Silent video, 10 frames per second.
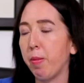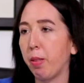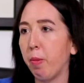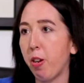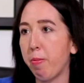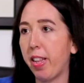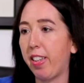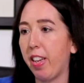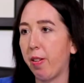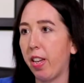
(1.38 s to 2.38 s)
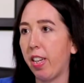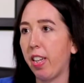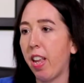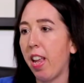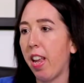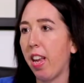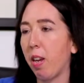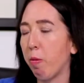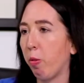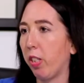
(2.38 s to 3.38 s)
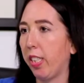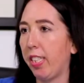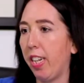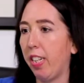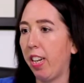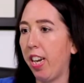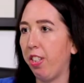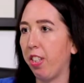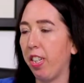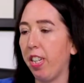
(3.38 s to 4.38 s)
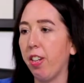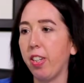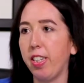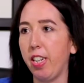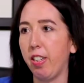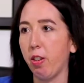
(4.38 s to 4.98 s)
is Mary Beth Downing, and I'm a real estate agent here in Dayton,